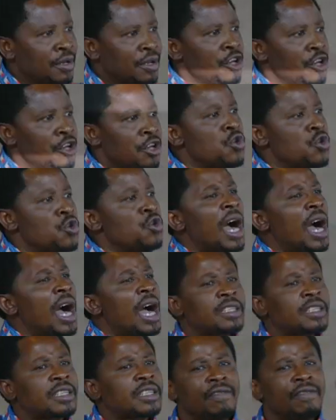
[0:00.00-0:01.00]
You are
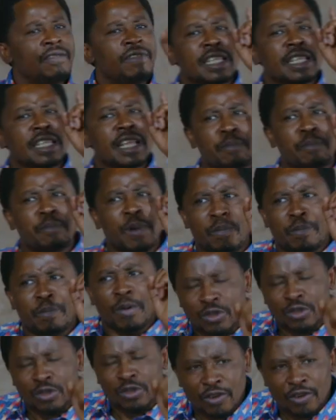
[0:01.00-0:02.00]
serving the purpose
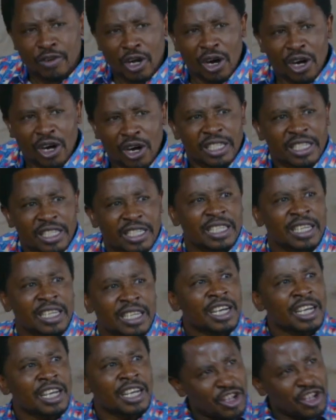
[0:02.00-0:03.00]
of God
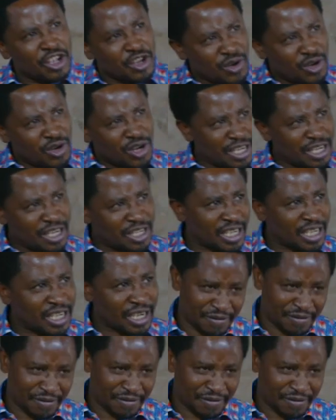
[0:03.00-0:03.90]
in your nation.